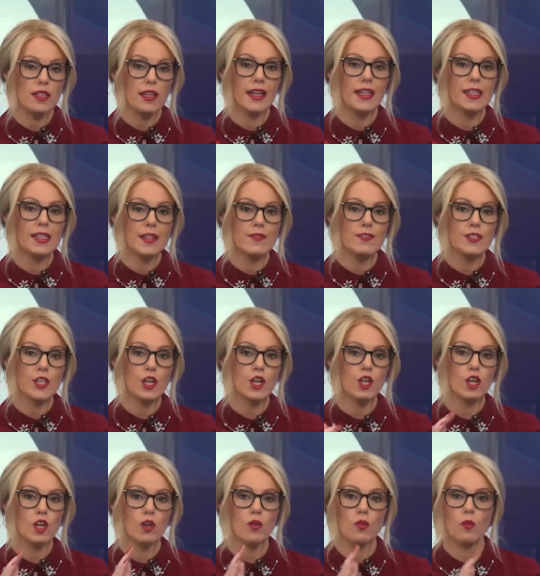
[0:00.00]
And if
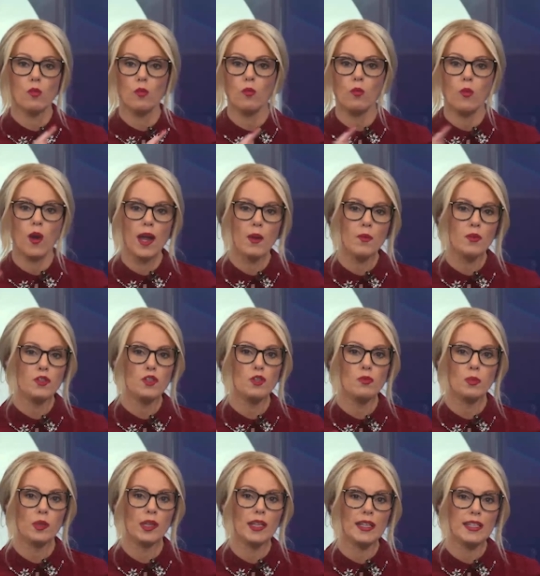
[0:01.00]
so, where would you
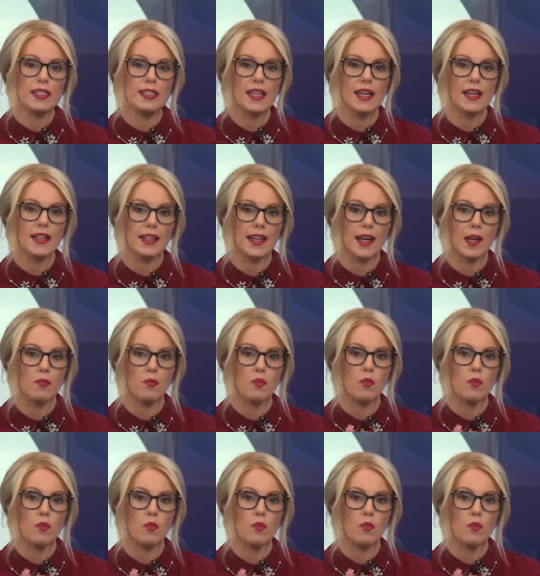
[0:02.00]
place that cap?